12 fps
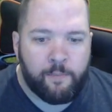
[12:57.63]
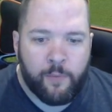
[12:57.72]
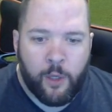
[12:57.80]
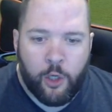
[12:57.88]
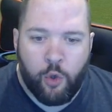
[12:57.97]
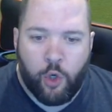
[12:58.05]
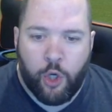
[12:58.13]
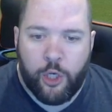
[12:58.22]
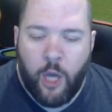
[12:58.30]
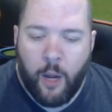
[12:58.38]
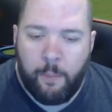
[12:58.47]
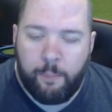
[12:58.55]
you could
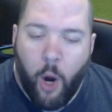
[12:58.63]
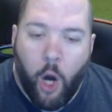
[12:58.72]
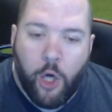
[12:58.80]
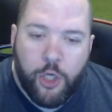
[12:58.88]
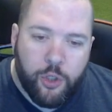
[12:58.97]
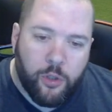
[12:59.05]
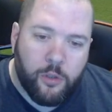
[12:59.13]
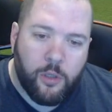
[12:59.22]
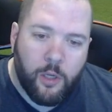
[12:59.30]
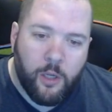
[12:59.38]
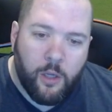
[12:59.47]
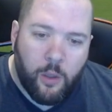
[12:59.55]
not partial
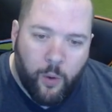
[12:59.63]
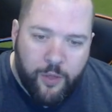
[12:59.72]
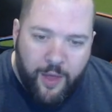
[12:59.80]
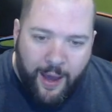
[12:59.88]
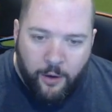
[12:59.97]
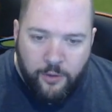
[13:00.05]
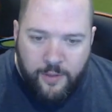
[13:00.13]
without